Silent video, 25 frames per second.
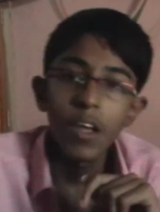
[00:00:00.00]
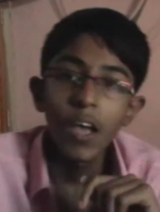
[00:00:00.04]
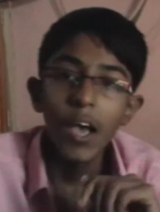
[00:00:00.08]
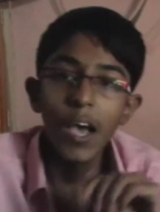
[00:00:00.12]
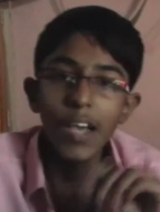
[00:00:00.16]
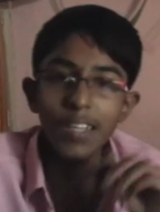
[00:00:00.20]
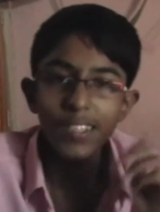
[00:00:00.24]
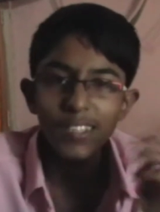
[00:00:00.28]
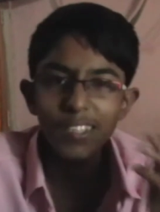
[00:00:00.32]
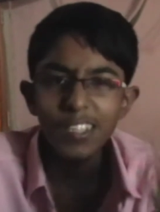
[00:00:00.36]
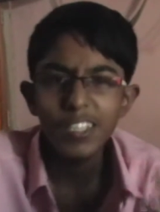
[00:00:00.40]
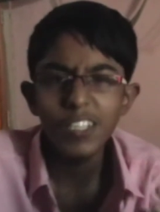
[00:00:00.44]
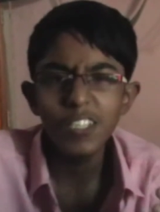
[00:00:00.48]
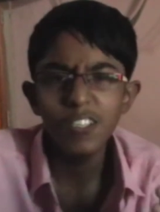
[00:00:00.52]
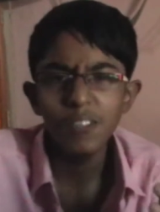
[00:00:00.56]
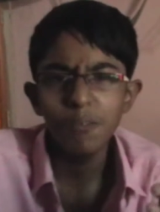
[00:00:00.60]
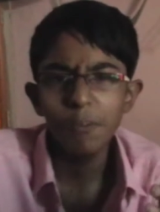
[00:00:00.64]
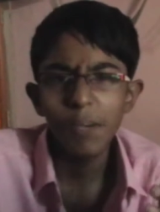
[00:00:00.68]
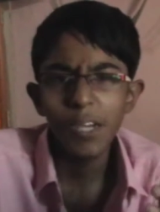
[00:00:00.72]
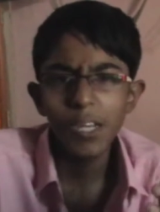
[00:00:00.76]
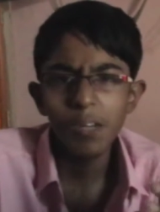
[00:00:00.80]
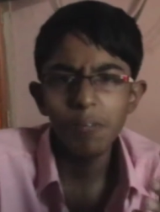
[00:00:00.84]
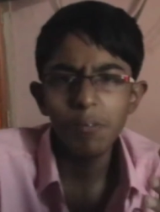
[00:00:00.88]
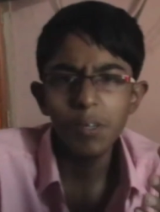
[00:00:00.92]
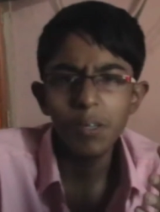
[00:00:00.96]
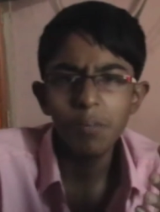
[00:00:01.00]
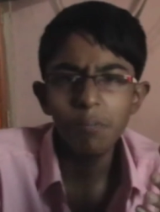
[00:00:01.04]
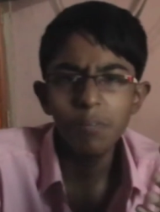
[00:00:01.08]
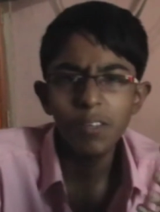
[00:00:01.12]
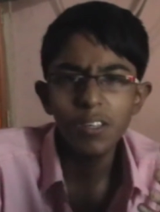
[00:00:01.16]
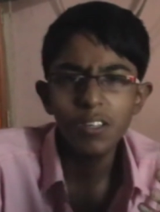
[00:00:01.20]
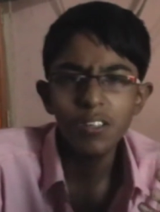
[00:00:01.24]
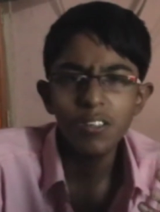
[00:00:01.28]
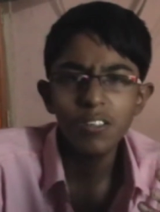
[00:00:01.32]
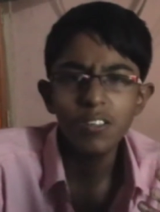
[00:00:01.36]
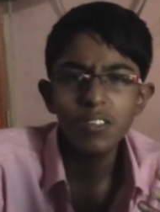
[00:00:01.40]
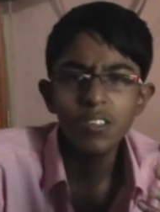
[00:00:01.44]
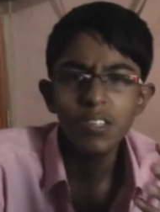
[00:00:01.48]
I think it's Spider-Man
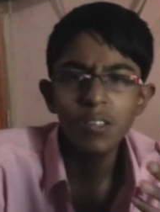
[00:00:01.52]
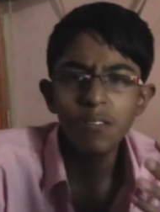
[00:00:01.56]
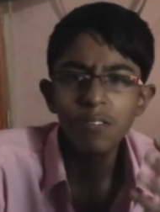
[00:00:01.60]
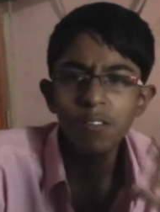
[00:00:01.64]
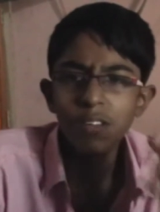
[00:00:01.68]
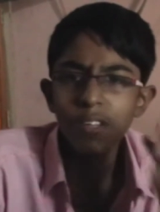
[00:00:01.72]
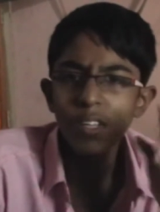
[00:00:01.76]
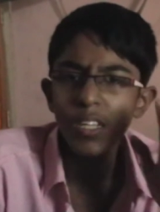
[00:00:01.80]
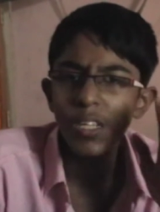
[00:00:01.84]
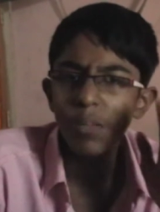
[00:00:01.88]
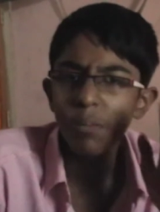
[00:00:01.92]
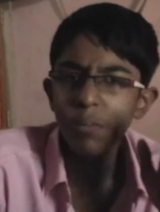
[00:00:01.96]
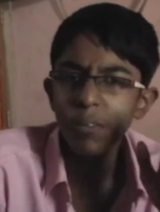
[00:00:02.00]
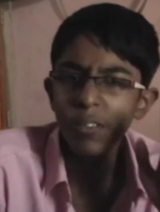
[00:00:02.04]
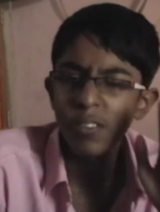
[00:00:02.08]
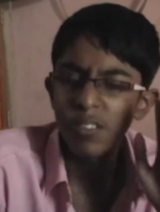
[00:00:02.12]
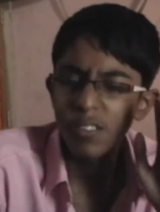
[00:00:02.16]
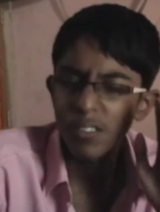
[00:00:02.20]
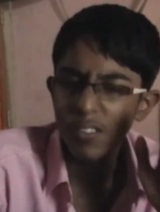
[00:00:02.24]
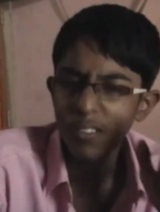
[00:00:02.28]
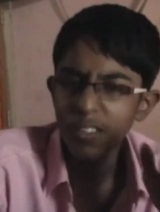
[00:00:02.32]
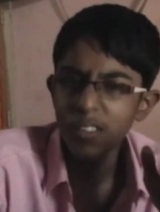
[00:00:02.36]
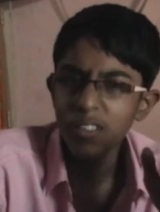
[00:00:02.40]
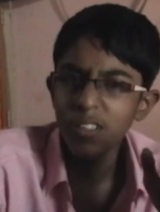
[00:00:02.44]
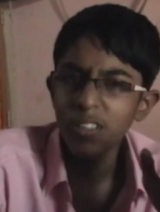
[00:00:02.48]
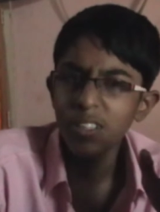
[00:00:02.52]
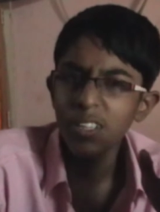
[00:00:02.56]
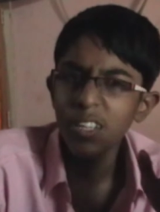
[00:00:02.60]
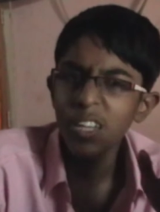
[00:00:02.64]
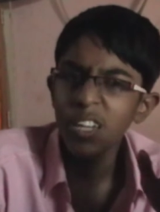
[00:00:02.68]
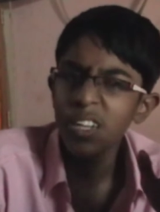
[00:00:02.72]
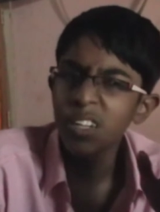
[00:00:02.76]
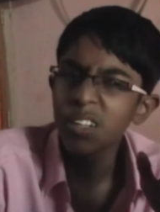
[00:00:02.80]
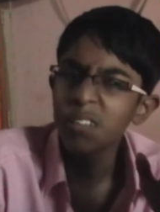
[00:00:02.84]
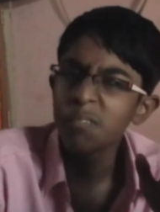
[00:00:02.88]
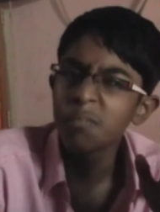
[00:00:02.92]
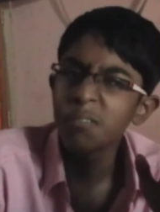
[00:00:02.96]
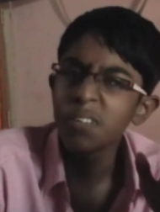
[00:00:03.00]
because they were really persistent to
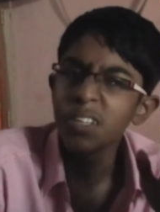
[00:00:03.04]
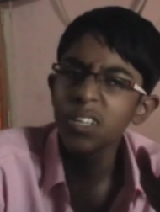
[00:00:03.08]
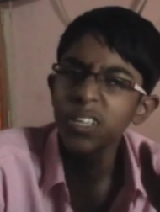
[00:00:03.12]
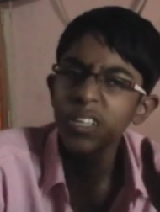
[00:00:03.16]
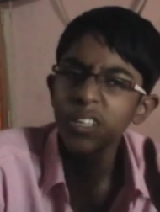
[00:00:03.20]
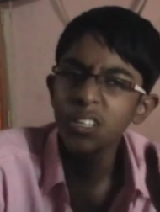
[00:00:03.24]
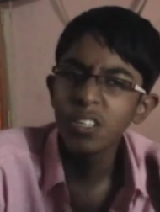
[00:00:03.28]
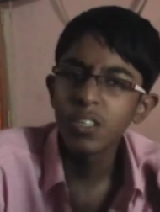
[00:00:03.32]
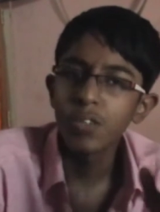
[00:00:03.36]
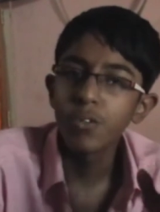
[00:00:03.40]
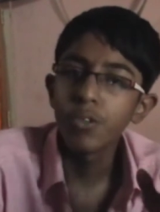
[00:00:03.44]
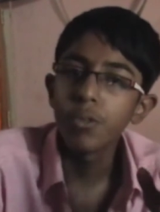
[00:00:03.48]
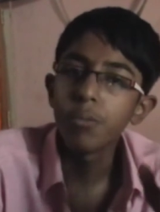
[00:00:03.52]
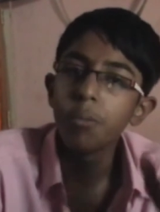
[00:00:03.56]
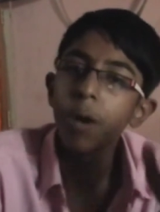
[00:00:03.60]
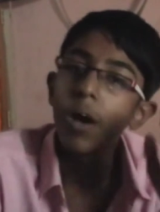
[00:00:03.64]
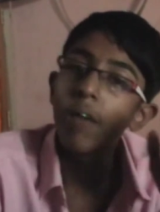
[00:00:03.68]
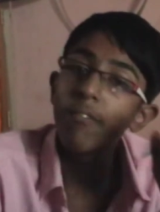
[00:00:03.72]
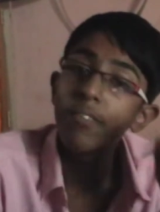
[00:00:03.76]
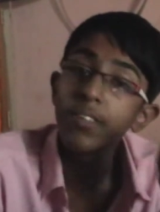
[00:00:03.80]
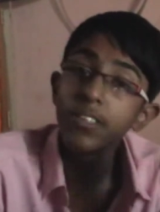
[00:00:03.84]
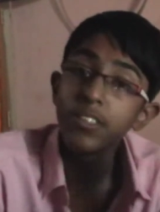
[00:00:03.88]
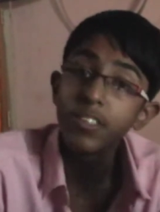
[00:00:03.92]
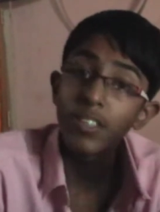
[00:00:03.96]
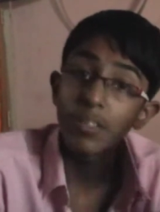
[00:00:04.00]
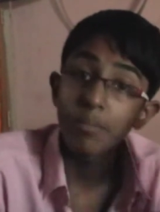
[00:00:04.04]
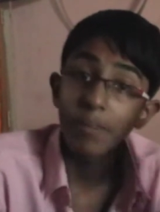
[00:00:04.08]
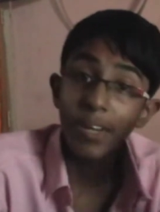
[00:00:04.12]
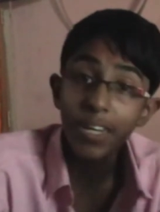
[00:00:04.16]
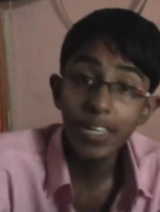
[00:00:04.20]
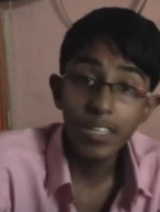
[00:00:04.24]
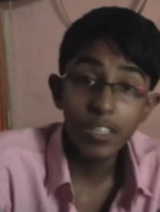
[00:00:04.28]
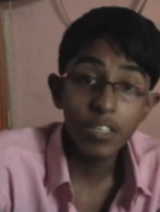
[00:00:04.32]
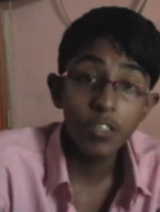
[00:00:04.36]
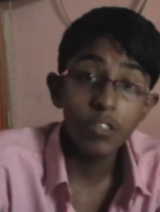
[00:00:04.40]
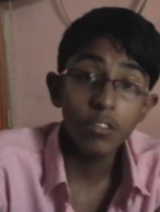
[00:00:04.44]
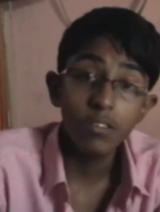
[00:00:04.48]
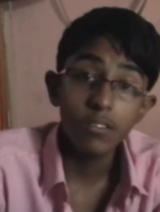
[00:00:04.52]
get them into the Marvel Cinematic
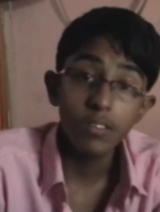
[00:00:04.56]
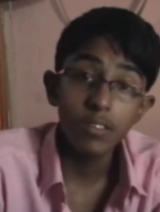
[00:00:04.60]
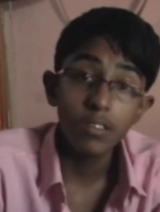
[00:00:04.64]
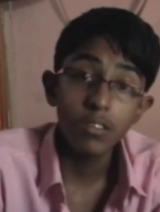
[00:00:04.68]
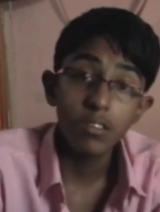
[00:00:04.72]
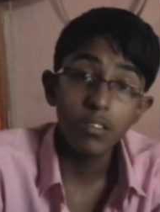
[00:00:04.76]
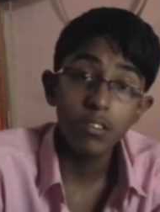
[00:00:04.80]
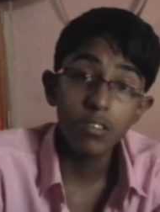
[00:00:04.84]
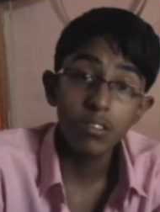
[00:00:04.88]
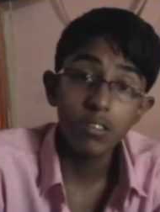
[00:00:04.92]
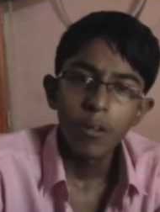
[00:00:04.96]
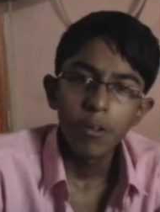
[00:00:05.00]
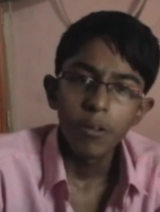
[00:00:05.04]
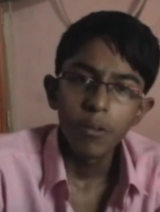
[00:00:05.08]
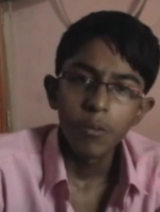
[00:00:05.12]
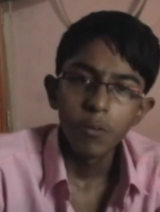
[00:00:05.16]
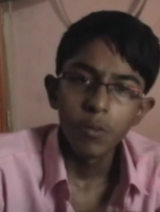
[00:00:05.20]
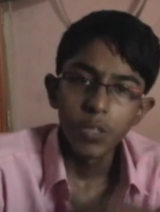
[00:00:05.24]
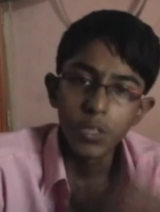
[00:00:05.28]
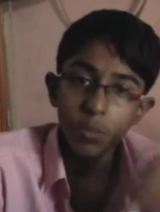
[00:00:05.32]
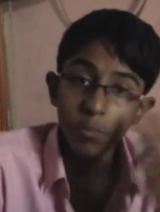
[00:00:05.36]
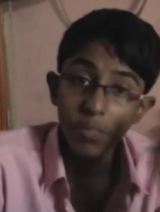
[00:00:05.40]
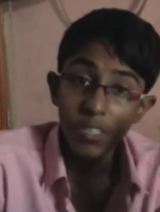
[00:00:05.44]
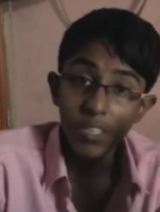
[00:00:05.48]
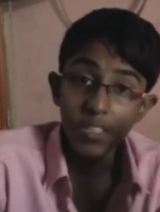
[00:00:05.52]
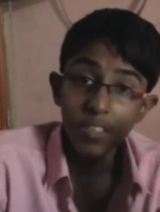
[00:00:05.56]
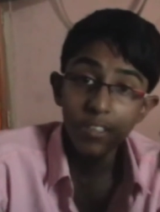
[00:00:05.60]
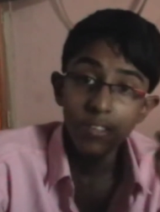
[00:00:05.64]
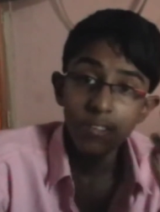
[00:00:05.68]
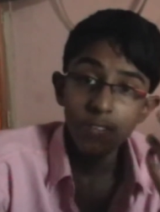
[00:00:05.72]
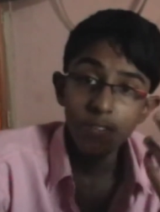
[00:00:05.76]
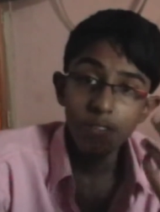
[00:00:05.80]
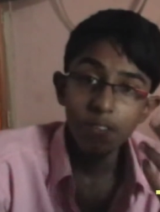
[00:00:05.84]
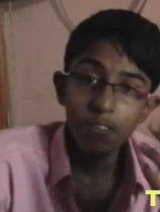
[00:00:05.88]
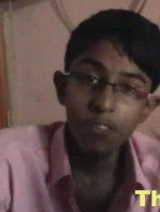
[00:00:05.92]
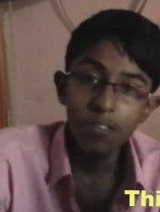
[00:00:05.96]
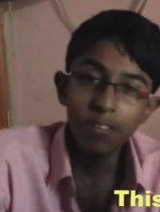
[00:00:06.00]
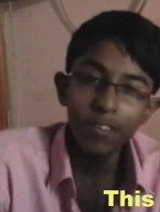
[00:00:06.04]
Universe, which
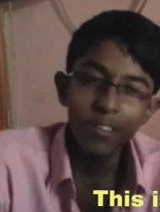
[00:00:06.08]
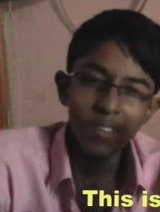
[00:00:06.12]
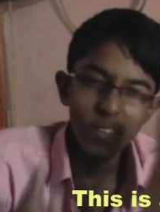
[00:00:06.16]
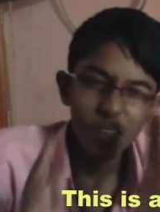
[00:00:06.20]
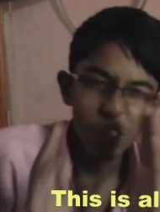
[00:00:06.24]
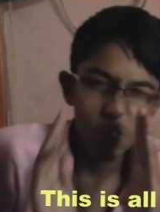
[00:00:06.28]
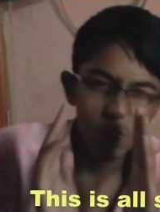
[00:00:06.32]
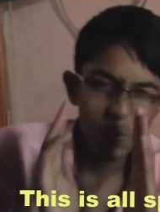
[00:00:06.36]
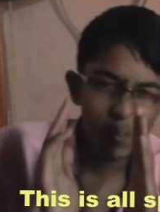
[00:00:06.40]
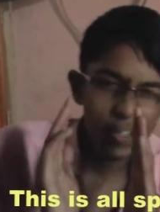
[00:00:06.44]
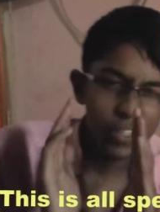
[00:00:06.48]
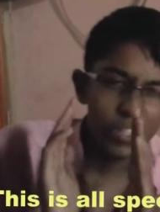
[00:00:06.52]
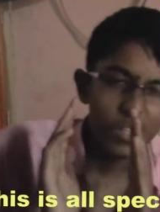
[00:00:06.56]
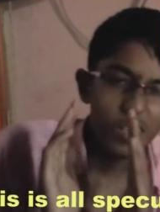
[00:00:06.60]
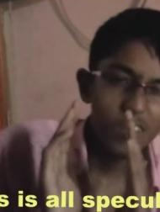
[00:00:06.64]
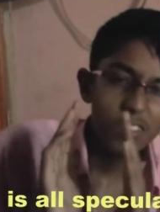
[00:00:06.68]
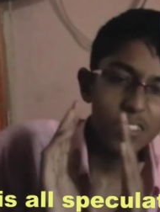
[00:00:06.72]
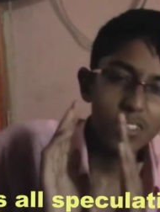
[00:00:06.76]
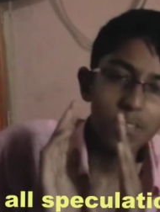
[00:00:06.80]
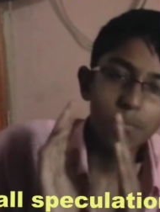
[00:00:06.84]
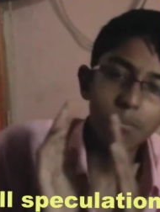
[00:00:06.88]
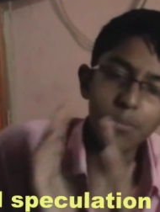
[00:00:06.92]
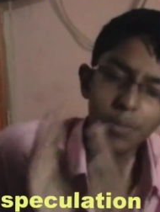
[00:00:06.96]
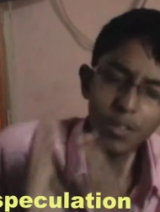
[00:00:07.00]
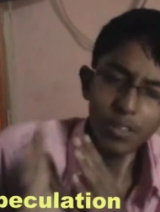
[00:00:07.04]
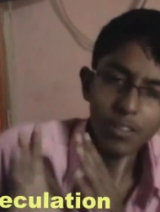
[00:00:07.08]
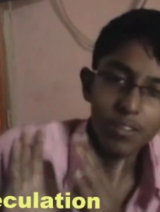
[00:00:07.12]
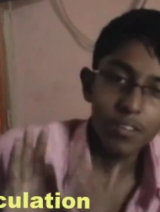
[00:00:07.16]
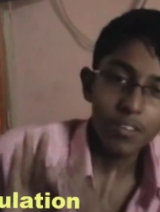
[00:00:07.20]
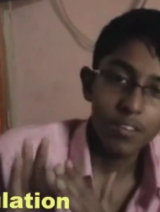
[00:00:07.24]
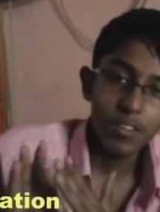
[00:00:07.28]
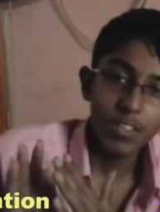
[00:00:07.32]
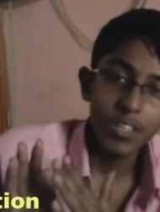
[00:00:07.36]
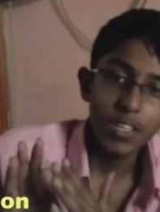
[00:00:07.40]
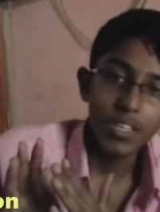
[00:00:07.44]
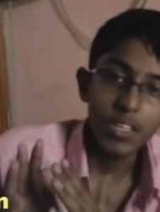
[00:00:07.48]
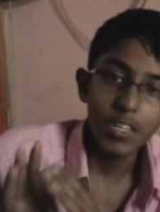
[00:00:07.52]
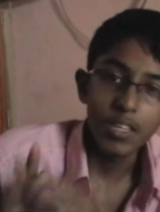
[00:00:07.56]
means here's where it gets a bit tricky.